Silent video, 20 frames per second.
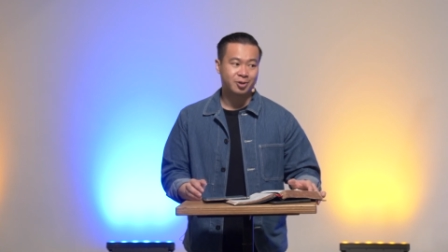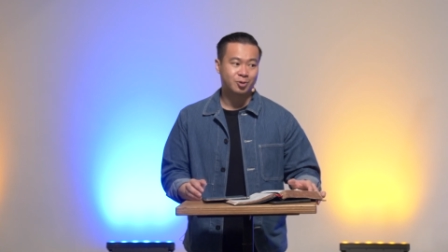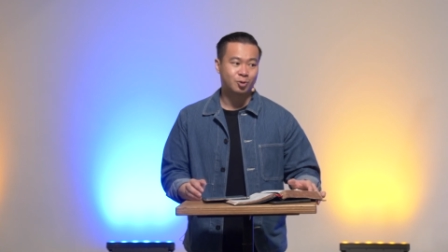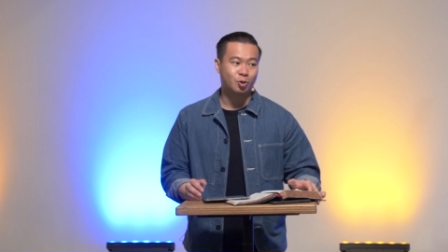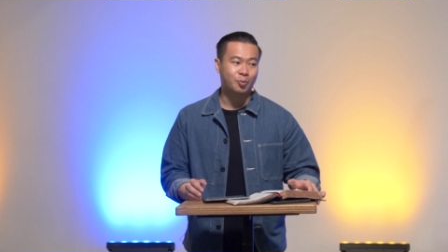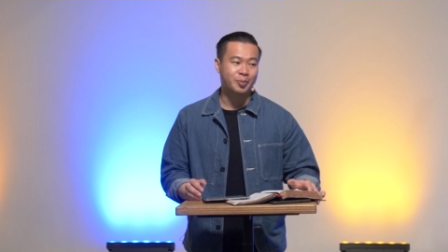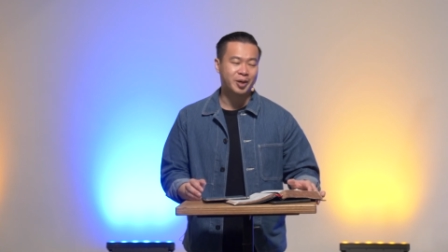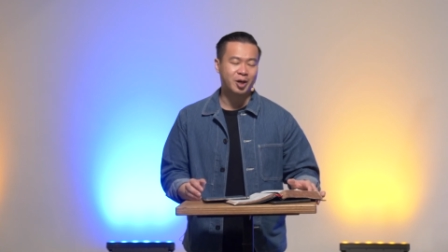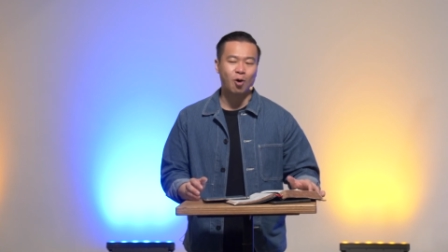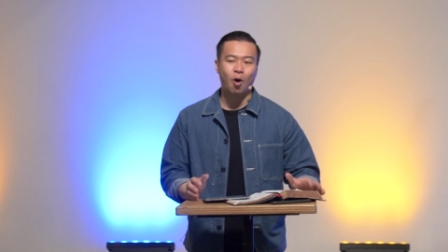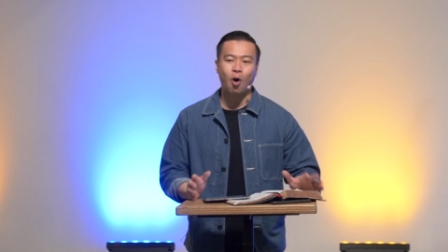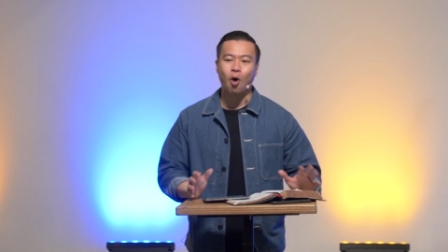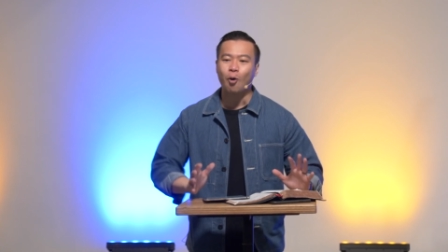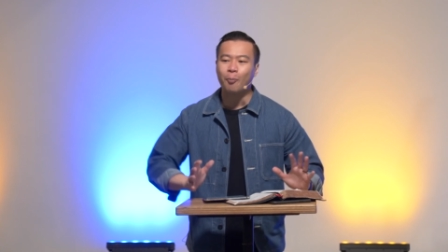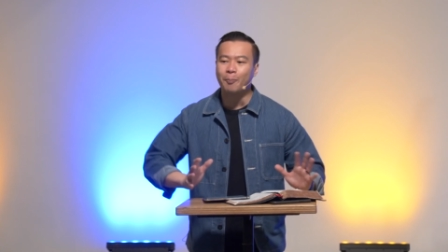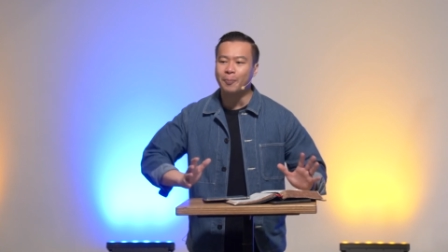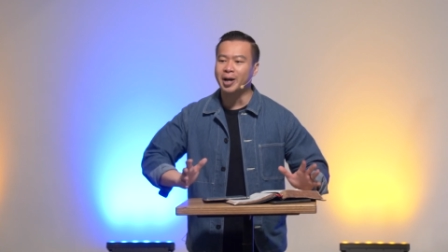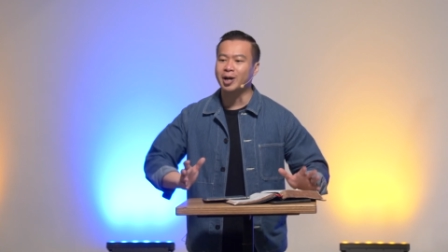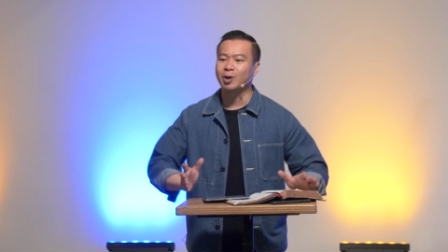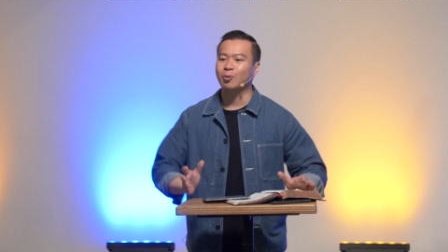to be
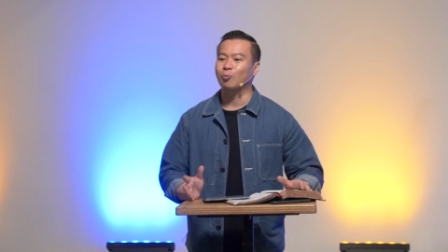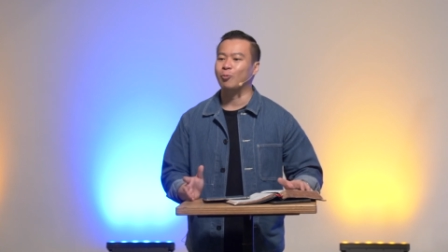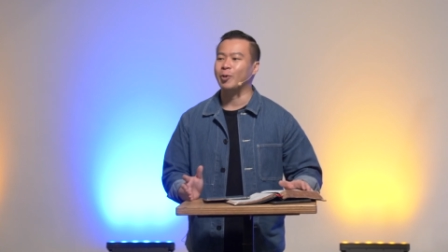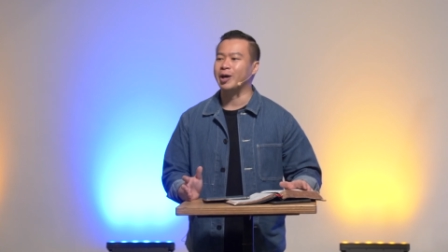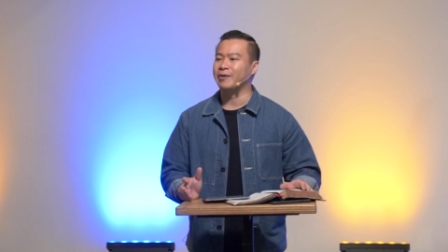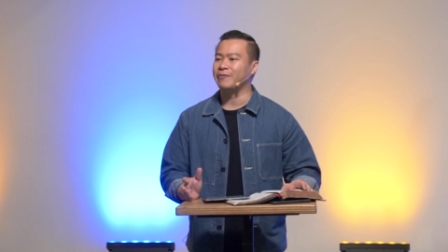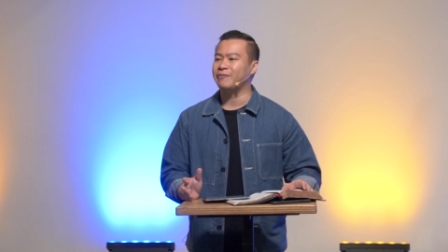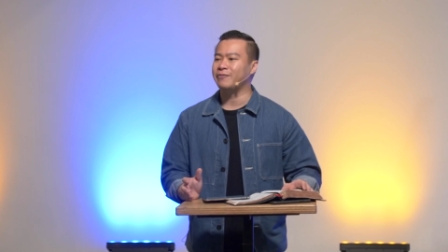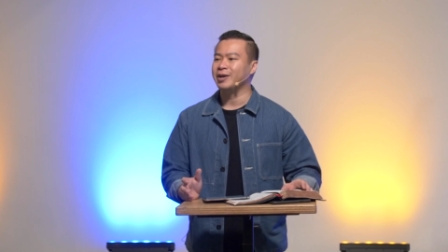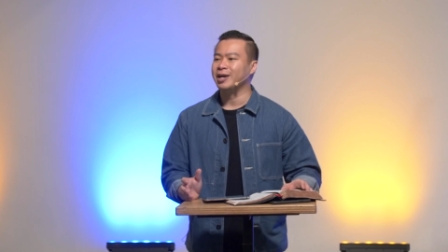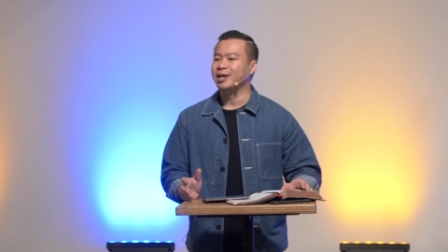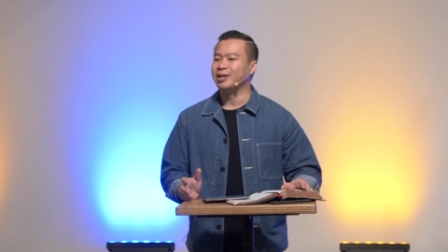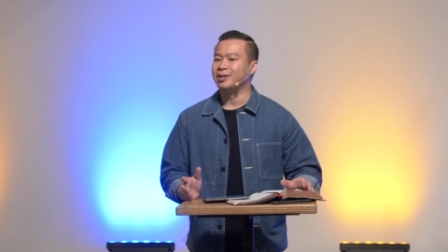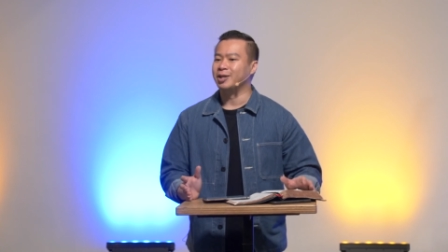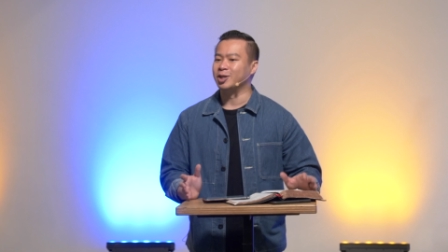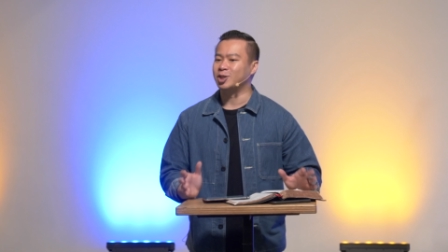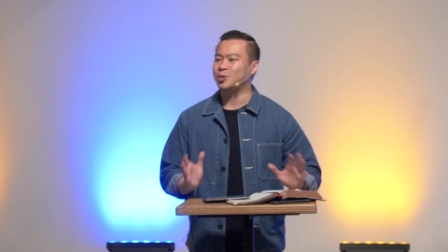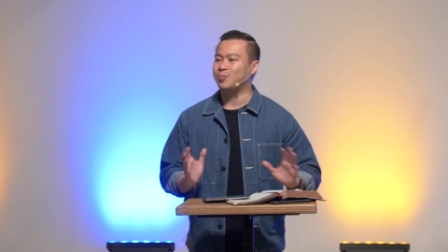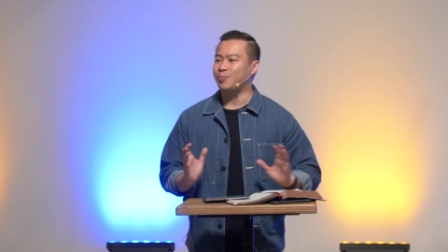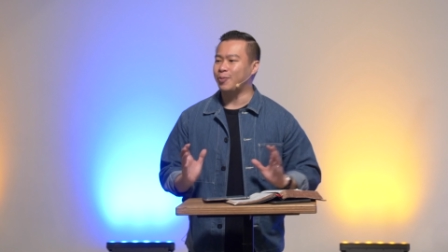open with
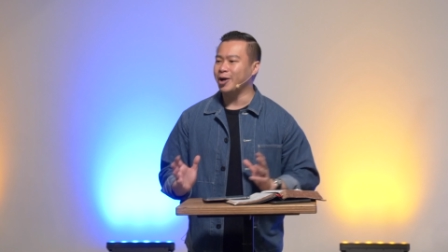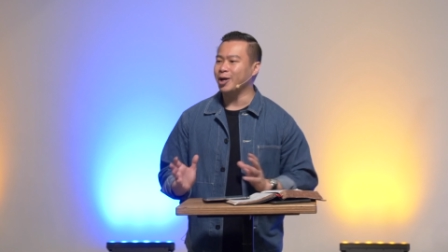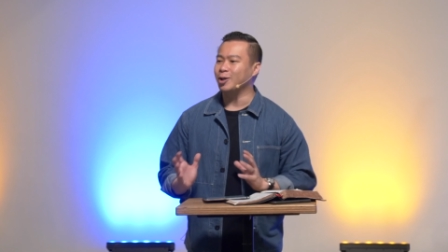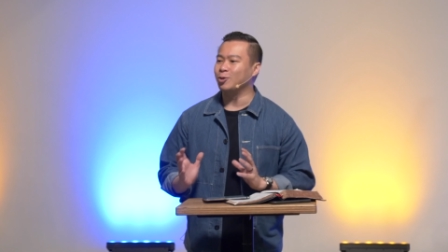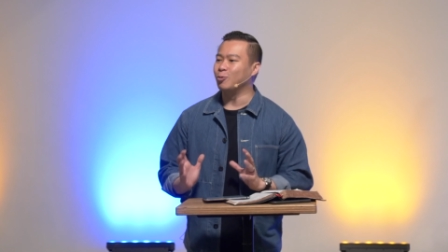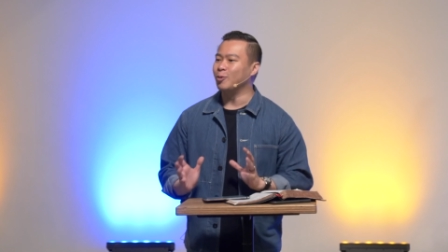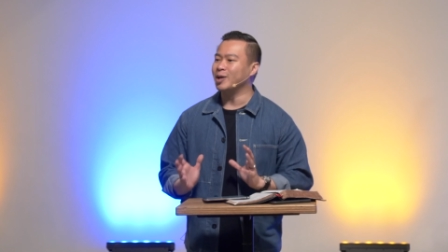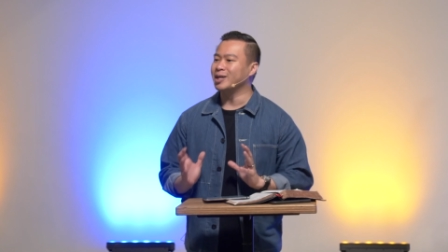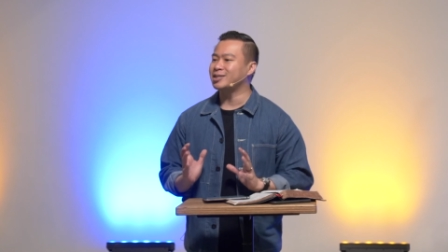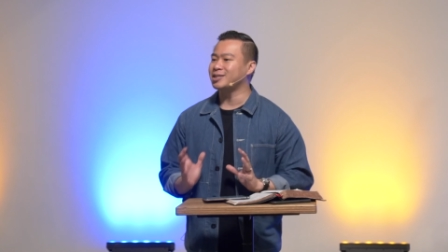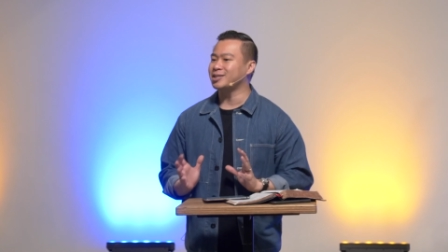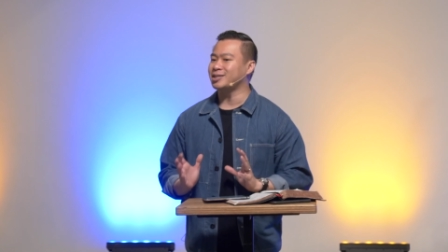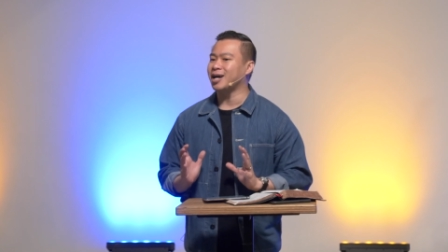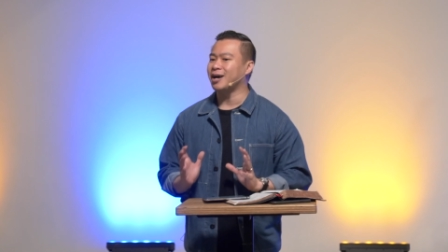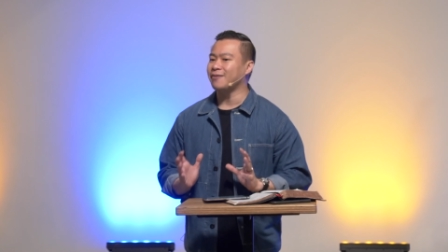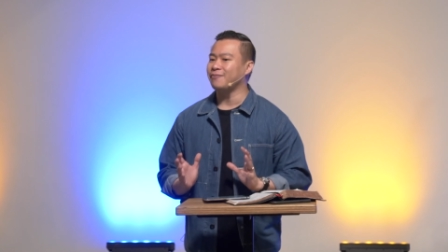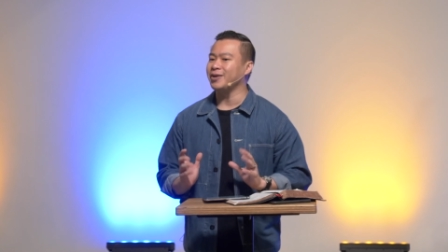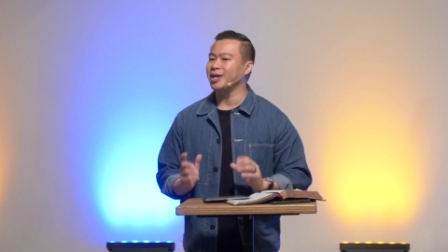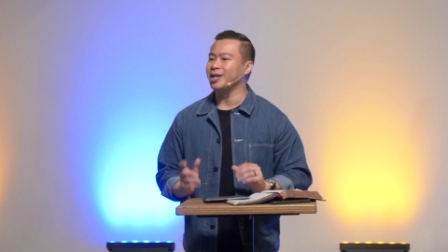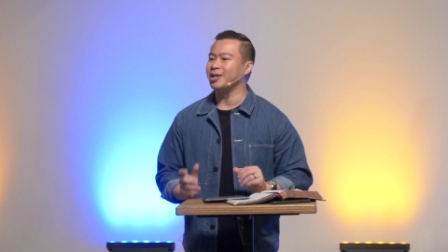the Spirit doing
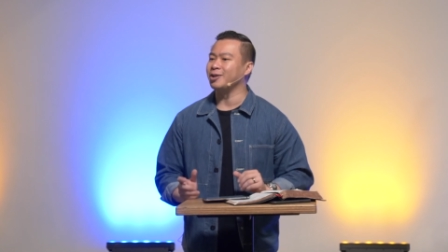stuff